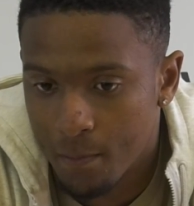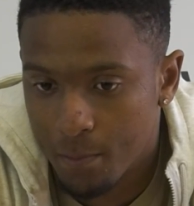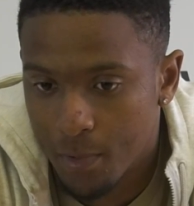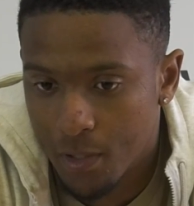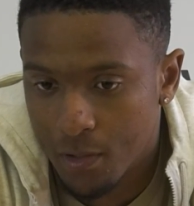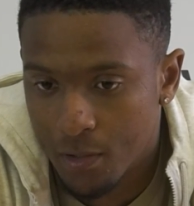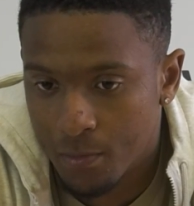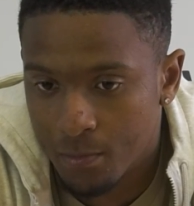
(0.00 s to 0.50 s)

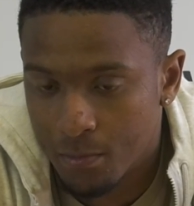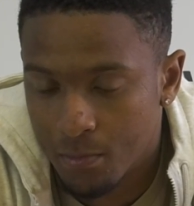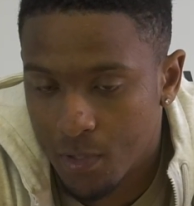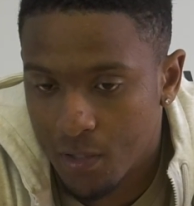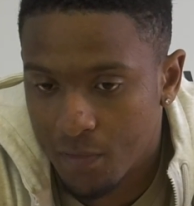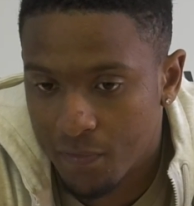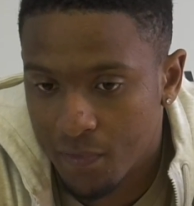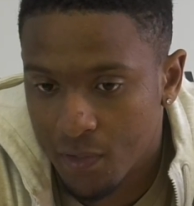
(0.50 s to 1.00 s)
But
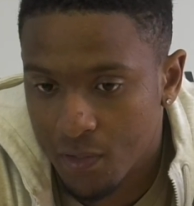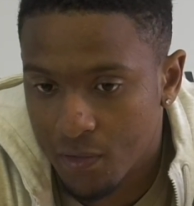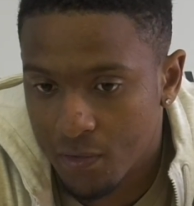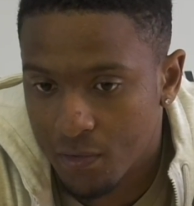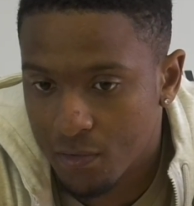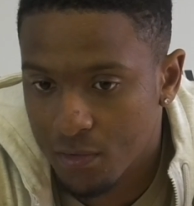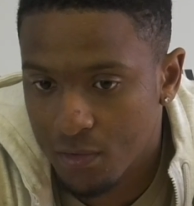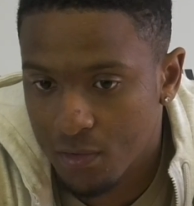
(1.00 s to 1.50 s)
I
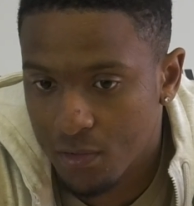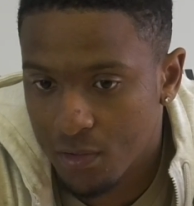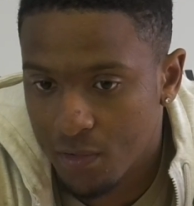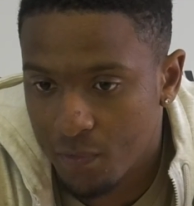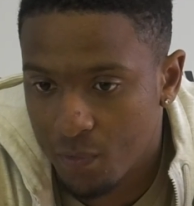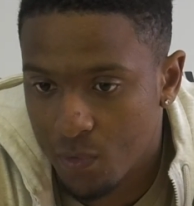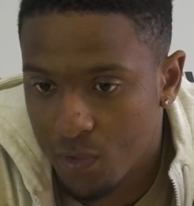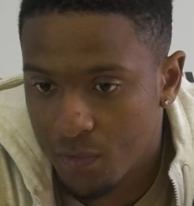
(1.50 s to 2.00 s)
think
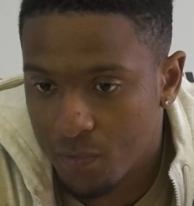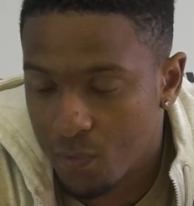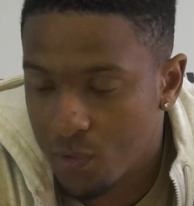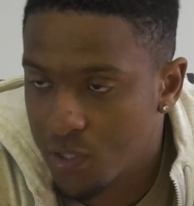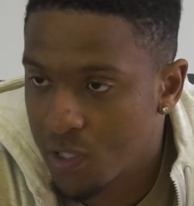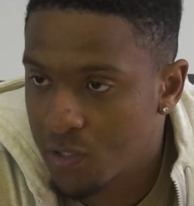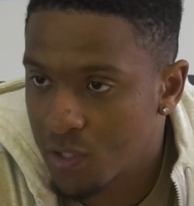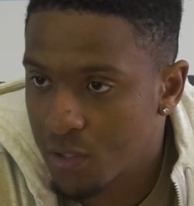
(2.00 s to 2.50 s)
if we
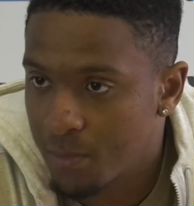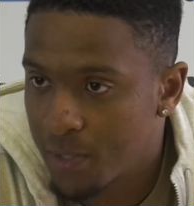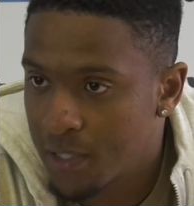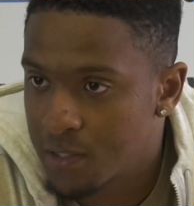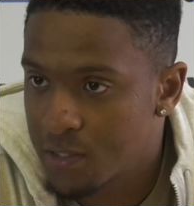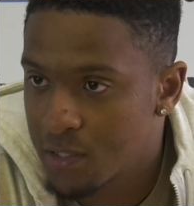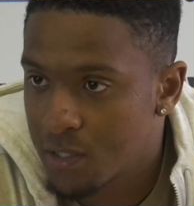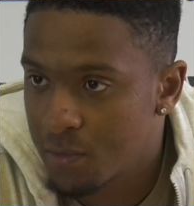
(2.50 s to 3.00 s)
change our
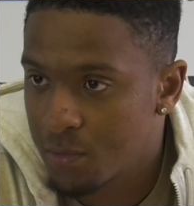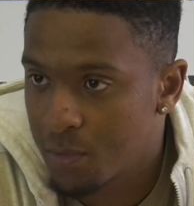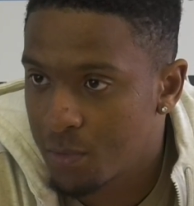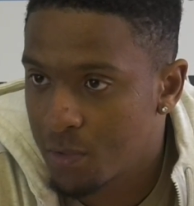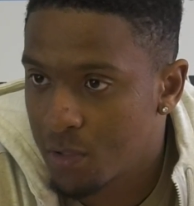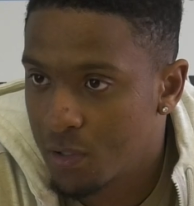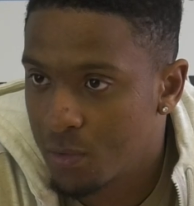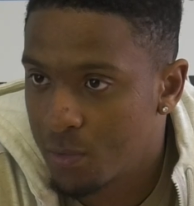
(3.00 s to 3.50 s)
mindset when
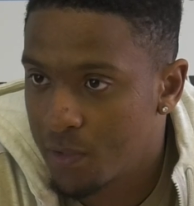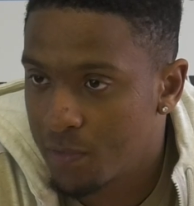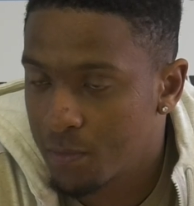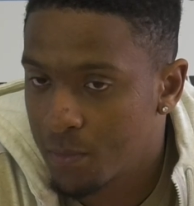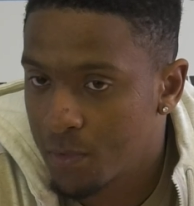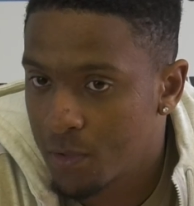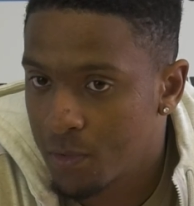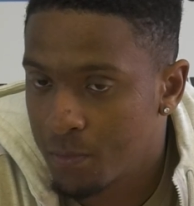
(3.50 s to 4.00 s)
we go away
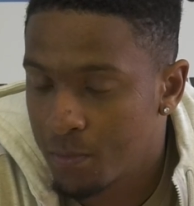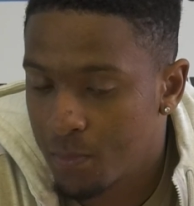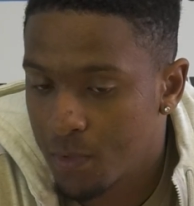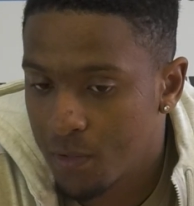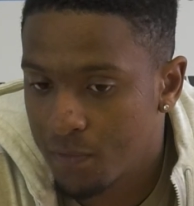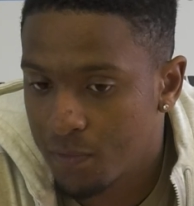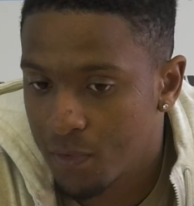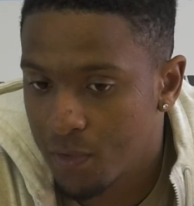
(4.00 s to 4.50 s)
from home,
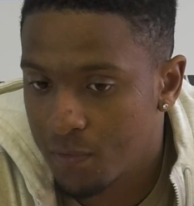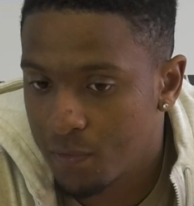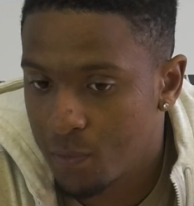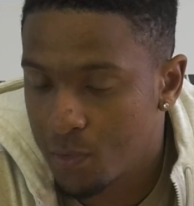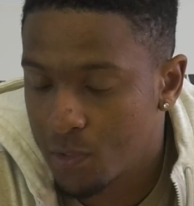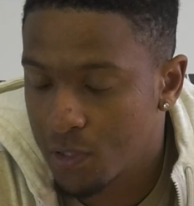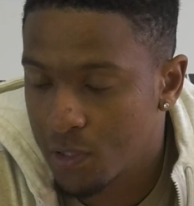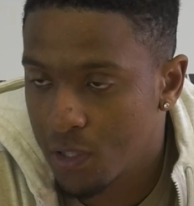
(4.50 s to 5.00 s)
I
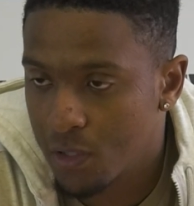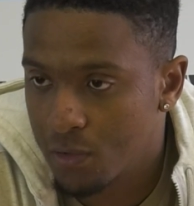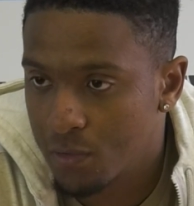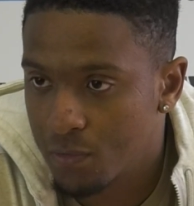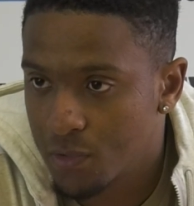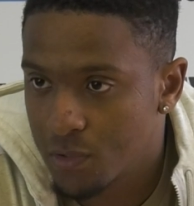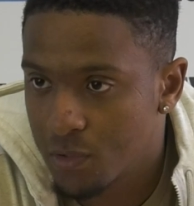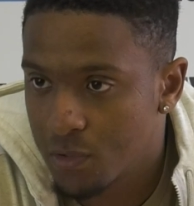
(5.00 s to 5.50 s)
think we can get
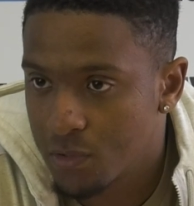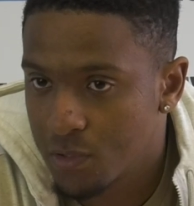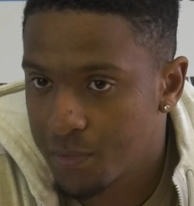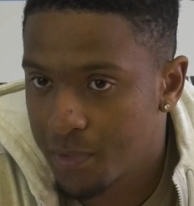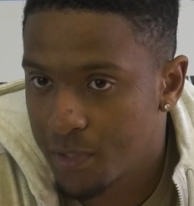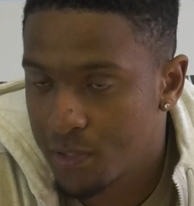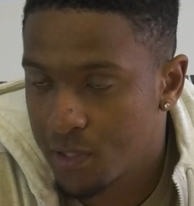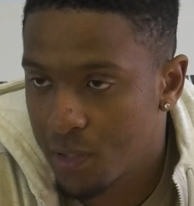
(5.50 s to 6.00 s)
good results,
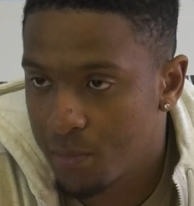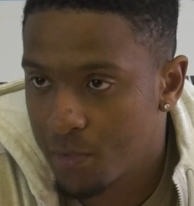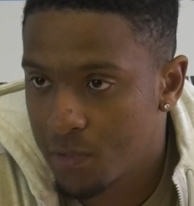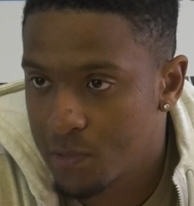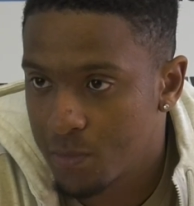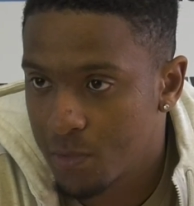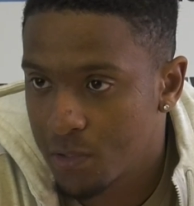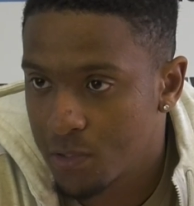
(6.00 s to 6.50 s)
especially at
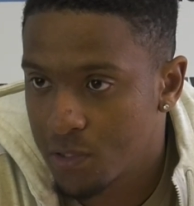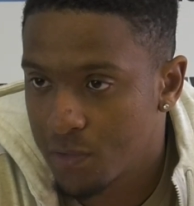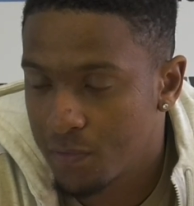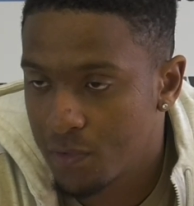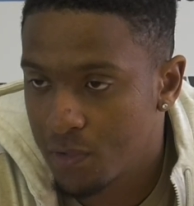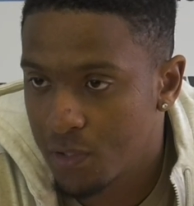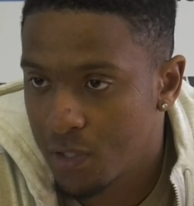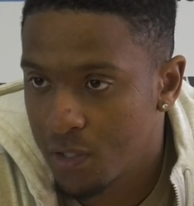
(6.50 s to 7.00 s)
Middlesbrough and
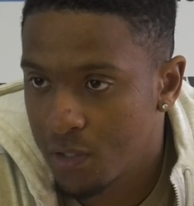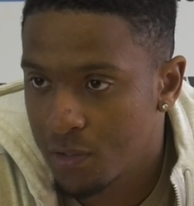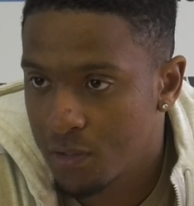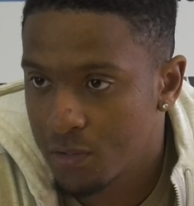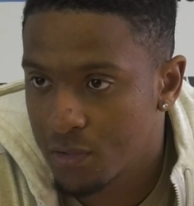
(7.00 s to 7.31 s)
Sheffield United.